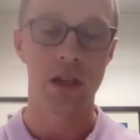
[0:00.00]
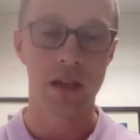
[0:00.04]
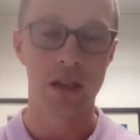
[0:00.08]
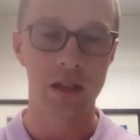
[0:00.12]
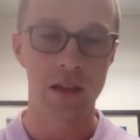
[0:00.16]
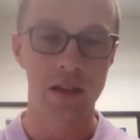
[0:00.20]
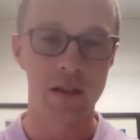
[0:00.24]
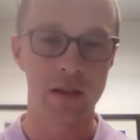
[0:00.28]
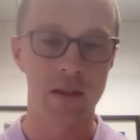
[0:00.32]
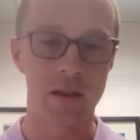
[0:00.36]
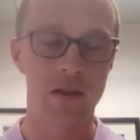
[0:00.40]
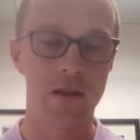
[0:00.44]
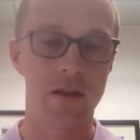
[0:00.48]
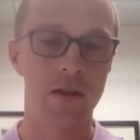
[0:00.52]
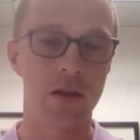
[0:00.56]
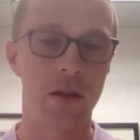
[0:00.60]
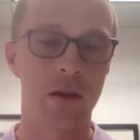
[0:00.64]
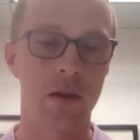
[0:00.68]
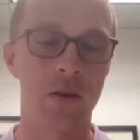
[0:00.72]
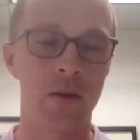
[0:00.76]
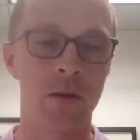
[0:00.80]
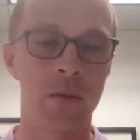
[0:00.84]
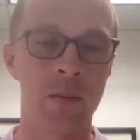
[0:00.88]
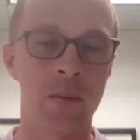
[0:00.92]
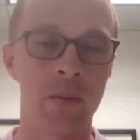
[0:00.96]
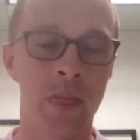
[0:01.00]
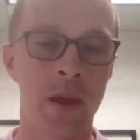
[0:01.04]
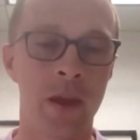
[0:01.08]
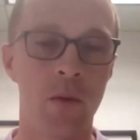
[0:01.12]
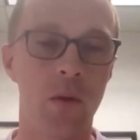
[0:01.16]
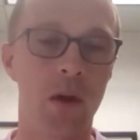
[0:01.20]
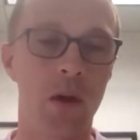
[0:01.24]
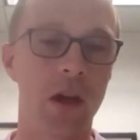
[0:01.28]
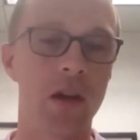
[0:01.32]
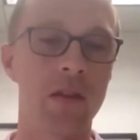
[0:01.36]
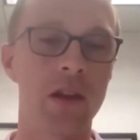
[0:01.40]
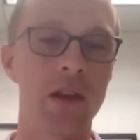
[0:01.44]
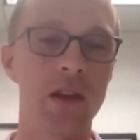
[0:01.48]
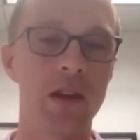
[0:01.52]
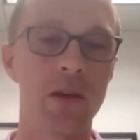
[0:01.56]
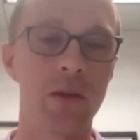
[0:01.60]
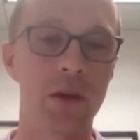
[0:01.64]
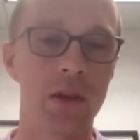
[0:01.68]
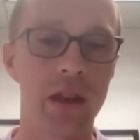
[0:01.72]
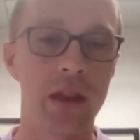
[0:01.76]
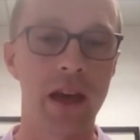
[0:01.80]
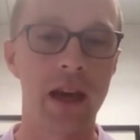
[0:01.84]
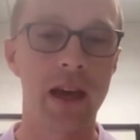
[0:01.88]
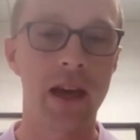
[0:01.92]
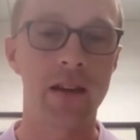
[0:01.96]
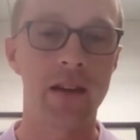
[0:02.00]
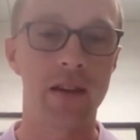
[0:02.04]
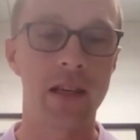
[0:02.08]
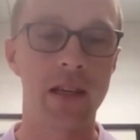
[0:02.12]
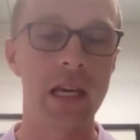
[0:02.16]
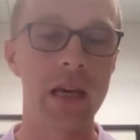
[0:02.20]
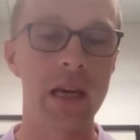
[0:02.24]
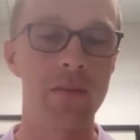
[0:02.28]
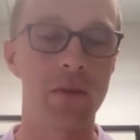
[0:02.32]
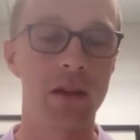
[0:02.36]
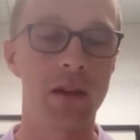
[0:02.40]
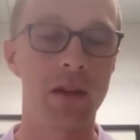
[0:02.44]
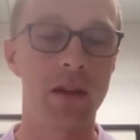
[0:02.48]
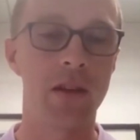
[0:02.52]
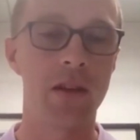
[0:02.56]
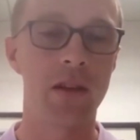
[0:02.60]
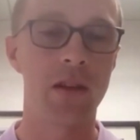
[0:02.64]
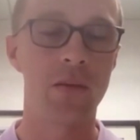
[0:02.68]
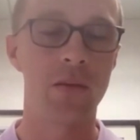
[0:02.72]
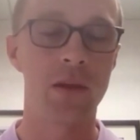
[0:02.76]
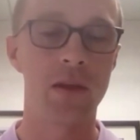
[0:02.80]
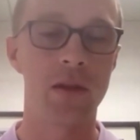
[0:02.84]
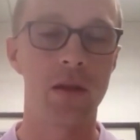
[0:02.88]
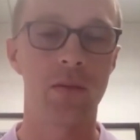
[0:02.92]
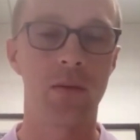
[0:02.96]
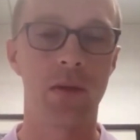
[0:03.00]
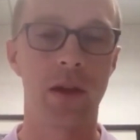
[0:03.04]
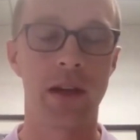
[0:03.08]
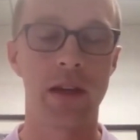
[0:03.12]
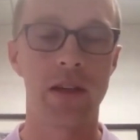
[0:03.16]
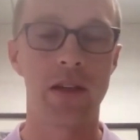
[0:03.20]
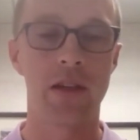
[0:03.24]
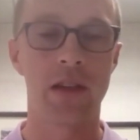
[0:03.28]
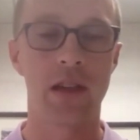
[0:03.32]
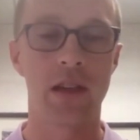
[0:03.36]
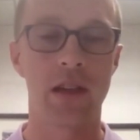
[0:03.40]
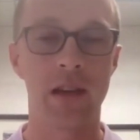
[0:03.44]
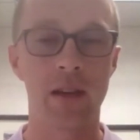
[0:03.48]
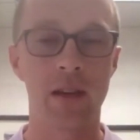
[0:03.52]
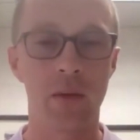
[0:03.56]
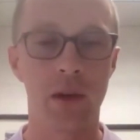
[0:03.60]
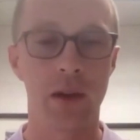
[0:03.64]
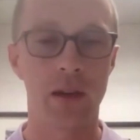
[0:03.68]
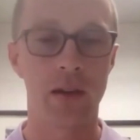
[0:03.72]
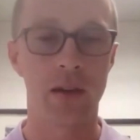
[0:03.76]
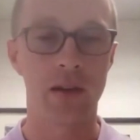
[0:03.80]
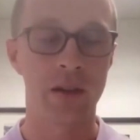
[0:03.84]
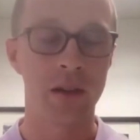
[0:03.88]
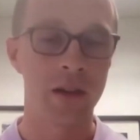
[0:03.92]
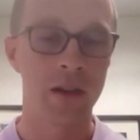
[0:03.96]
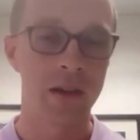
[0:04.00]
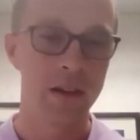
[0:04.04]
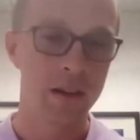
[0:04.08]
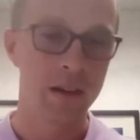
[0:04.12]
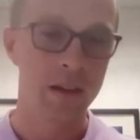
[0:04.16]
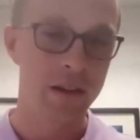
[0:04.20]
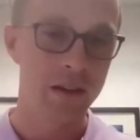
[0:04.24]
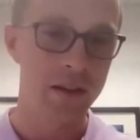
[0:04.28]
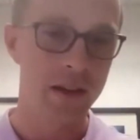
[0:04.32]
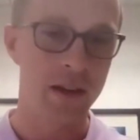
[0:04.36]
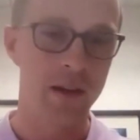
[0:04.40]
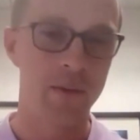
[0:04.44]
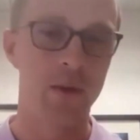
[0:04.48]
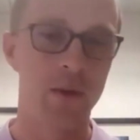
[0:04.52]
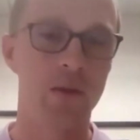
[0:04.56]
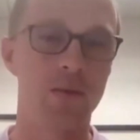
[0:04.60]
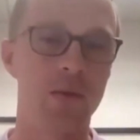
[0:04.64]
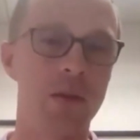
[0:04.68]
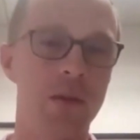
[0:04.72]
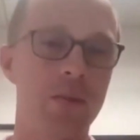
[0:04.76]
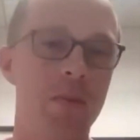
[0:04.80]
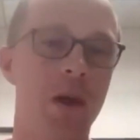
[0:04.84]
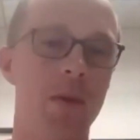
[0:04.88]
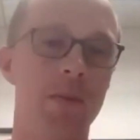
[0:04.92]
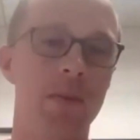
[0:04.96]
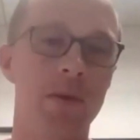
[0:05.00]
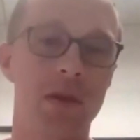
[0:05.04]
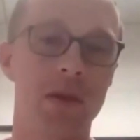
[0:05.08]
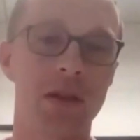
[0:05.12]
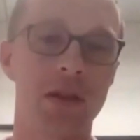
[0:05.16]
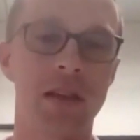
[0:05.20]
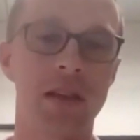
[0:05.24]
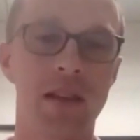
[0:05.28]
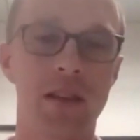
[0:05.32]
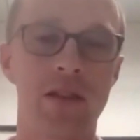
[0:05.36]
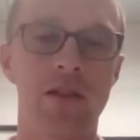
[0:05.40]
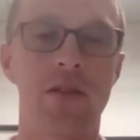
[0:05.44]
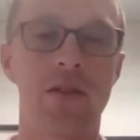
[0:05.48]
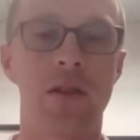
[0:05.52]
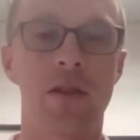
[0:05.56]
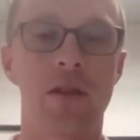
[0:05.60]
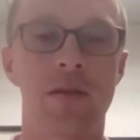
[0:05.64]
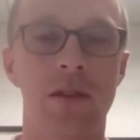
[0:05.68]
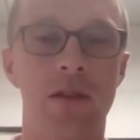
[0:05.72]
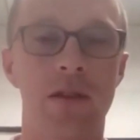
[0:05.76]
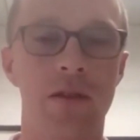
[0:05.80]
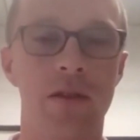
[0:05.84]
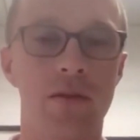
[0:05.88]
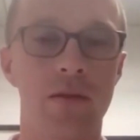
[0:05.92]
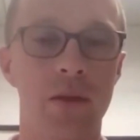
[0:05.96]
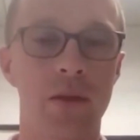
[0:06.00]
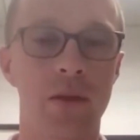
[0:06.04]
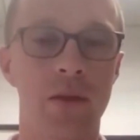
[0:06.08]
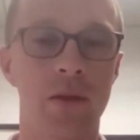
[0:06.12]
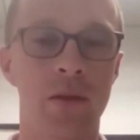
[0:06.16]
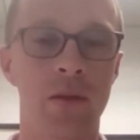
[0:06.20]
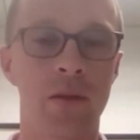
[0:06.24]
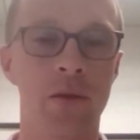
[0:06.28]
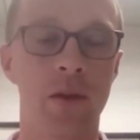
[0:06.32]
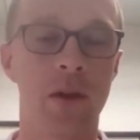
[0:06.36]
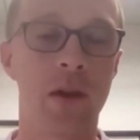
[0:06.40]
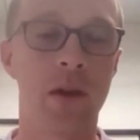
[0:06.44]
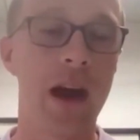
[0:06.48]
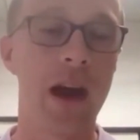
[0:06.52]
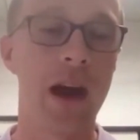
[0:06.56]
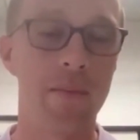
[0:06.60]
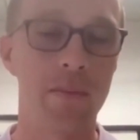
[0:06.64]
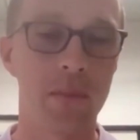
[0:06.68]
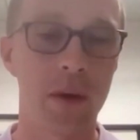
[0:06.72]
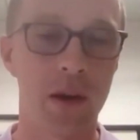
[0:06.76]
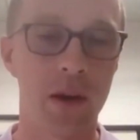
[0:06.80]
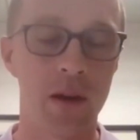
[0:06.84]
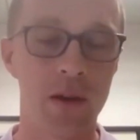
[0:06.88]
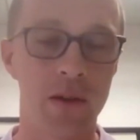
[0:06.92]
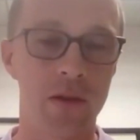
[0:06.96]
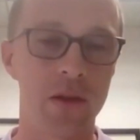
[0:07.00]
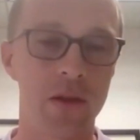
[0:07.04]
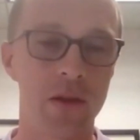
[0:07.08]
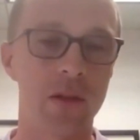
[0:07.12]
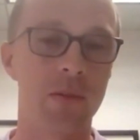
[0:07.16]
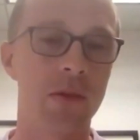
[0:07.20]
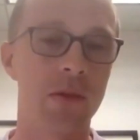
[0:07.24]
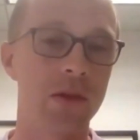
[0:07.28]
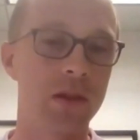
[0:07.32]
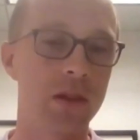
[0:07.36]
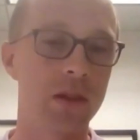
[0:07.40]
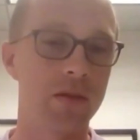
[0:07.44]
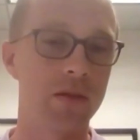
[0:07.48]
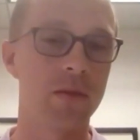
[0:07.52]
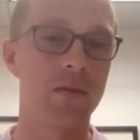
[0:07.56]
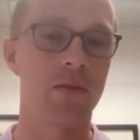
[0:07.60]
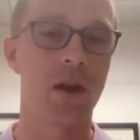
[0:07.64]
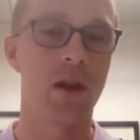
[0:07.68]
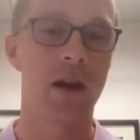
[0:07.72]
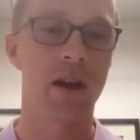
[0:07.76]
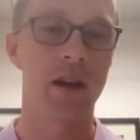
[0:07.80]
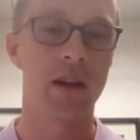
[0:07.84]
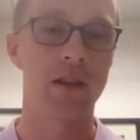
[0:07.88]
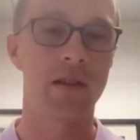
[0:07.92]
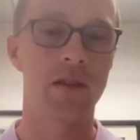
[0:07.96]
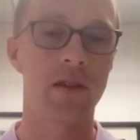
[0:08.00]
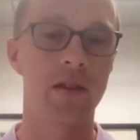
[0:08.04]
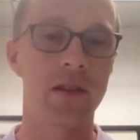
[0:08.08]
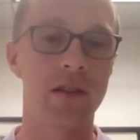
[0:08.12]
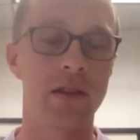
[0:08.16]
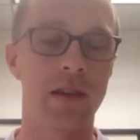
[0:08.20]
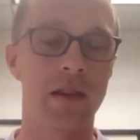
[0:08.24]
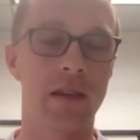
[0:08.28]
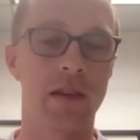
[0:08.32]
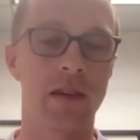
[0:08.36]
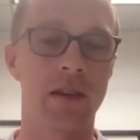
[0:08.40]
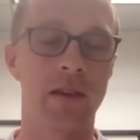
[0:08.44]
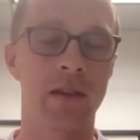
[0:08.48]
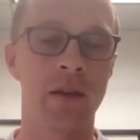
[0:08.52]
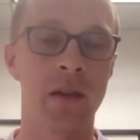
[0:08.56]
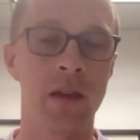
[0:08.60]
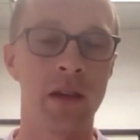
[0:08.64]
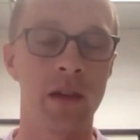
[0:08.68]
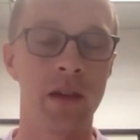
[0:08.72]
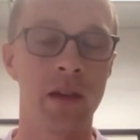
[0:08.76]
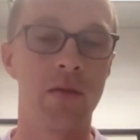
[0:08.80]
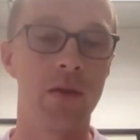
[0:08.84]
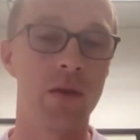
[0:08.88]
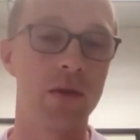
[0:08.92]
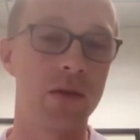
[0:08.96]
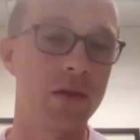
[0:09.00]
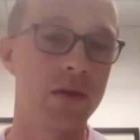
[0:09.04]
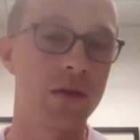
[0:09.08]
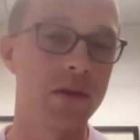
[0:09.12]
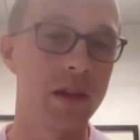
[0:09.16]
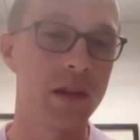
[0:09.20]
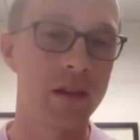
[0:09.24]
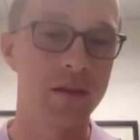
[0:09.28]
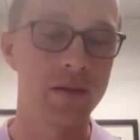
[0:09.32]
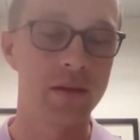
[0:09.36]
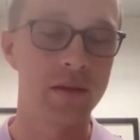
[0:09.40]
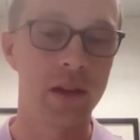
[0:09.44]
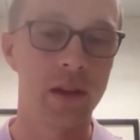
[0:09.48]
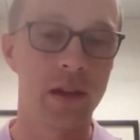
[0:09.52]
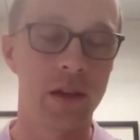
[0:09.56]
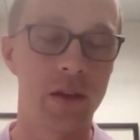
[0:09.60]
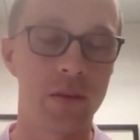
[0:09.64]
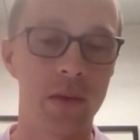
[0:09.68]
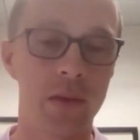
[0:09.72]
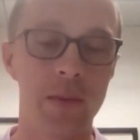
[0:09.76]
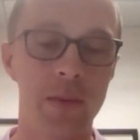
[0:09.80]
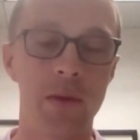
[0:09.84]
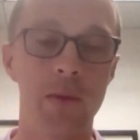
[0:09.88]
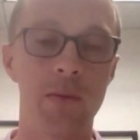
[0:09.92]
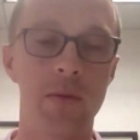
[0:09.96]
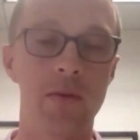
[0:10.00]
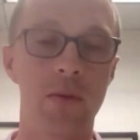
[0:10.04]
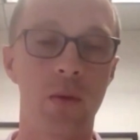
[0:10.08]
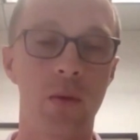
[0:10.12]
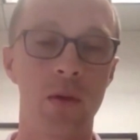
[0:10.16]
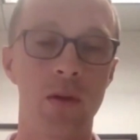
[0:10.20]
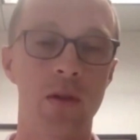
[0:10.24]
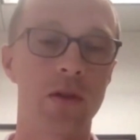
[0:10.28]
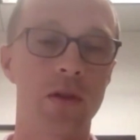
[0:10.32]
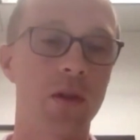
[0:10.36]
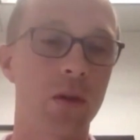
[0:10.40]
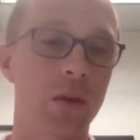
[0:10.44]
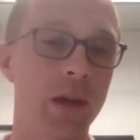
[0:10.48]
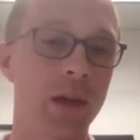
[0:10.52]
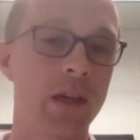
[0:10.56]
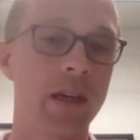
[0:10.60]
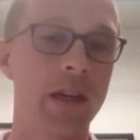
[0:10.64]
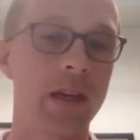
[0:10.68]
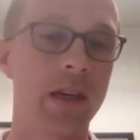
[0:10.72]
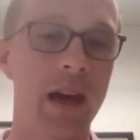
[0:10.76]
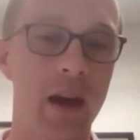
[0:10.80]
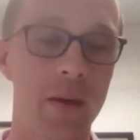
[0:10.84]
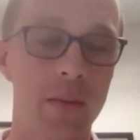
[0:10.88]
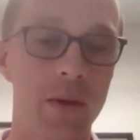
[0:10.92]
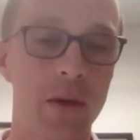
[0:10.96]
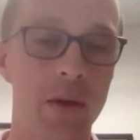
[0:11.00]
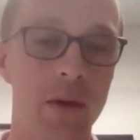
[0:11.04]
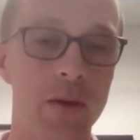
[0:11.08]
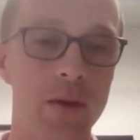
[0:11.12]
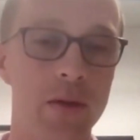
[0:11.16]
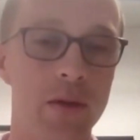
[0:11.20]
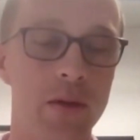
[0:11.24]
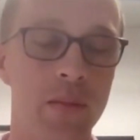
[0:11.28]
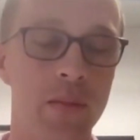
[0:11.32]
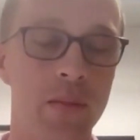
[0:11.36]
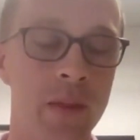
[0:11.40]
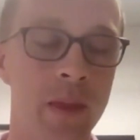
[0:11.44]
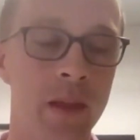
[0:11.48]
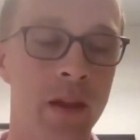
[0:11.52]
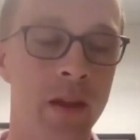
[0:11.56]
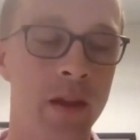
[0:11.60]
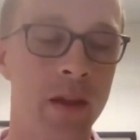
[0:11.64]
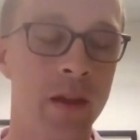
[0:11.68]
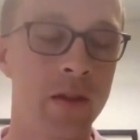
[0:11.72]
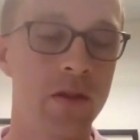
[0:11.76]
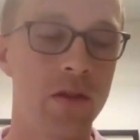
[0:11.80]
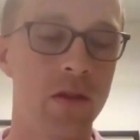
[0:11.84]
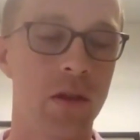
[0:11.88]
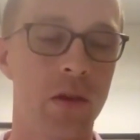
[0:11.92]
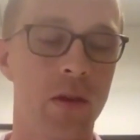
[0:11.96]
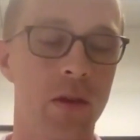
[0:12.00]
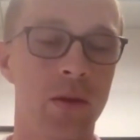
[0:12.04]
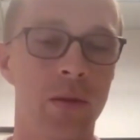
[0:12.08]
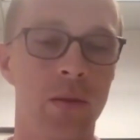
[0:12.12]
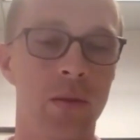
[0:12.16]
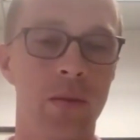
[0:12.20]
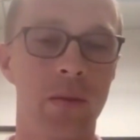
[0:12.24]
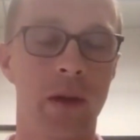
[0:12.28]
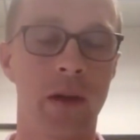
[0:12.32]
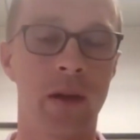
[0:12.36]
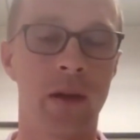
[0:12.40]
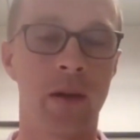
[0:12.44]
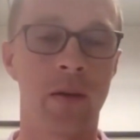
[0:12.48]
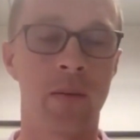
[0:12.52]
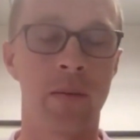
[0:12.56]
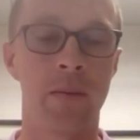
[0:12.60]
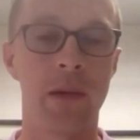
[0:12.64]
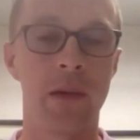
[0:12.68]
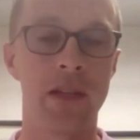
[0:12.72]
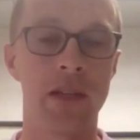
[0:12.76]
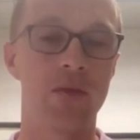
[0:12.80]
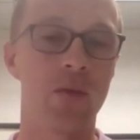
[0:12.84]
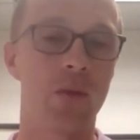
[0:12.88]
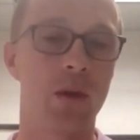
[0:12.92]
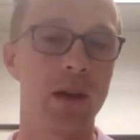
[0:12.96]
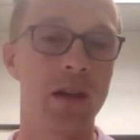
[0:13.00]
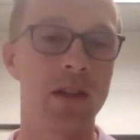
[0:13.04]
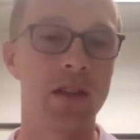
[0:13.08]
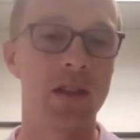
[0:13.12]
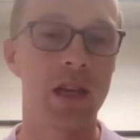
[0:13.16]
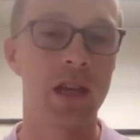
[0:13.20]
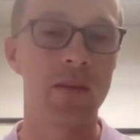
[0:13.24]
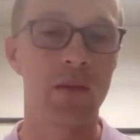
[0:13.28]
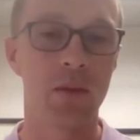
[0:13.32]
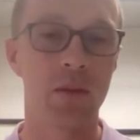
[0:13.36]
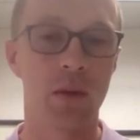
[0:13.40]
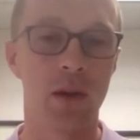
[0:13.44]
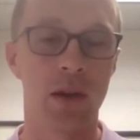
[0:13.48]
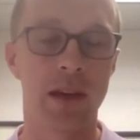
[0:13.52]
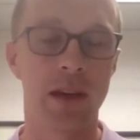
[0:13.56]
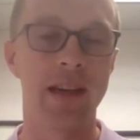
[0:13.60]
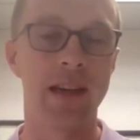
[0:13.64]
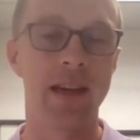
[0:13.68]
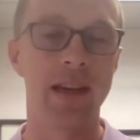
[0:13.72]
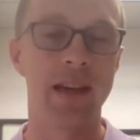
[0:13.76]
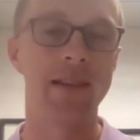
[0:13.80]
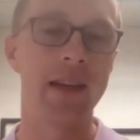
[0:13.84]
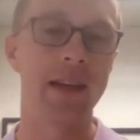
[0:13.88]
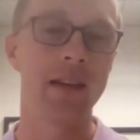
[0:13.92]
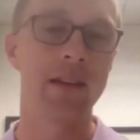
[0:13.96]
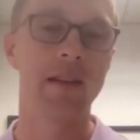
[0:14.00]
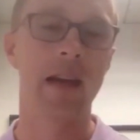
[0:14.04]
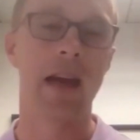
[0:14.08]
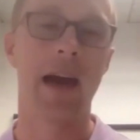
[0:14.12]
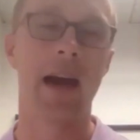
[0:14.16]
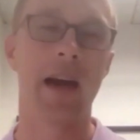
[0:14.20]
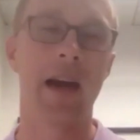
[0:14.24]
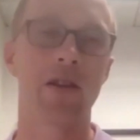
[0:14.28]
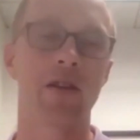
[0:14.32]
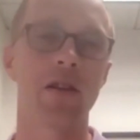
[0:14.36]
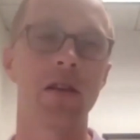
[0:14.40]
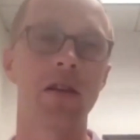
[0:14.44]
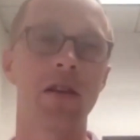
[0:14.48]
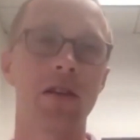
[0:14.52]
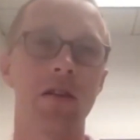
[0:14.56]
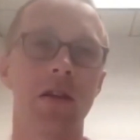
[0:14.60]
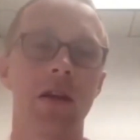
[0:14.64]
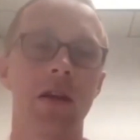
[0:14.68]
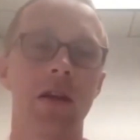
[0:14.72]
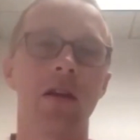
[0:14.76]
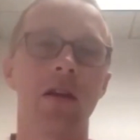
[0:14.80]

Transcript: chickens. And so what can they do with that to keep it in the human supply chain? Well, they're able to repurpose it and serve it through their hot bars or some of their different products they sell versus it, maybe before just going into compost. So that's one example where, again, data to action, and